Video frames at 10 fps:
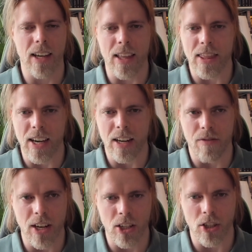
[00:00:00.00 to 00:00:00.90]
and then
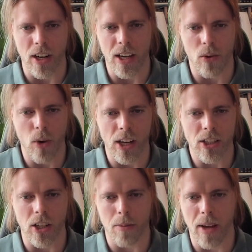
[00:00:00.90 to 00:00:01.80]
eventually it will
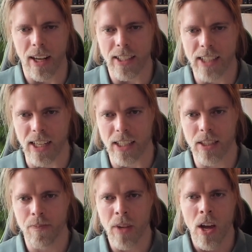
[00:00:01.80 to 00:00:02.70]
start making
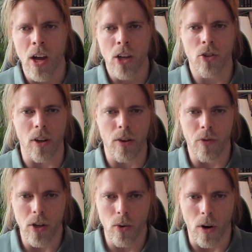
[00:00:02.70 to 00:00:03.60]
sense. So
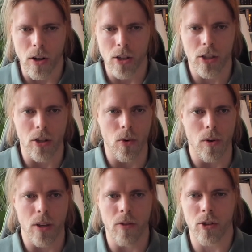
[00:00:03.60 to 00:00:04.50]
if you
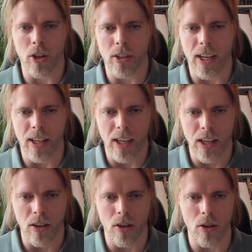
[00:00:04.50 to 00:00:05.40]
start getting
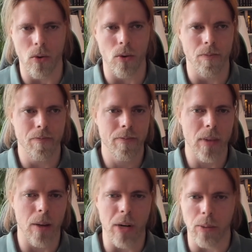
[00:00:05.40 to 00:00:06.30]
into
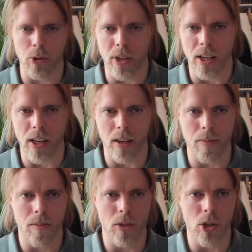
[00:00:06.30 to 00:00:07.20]
perhaps
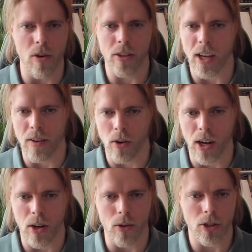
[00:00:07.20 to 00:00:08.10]
reading Julius
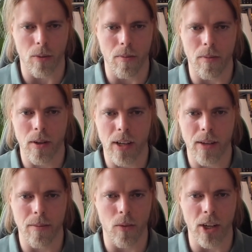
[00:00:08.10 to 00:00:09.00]
Evola or some
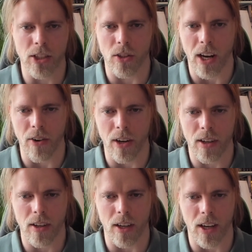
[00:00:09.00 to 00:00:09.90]
more
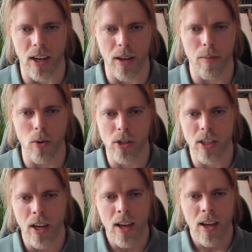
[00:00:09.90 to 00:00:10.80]
esoteric books,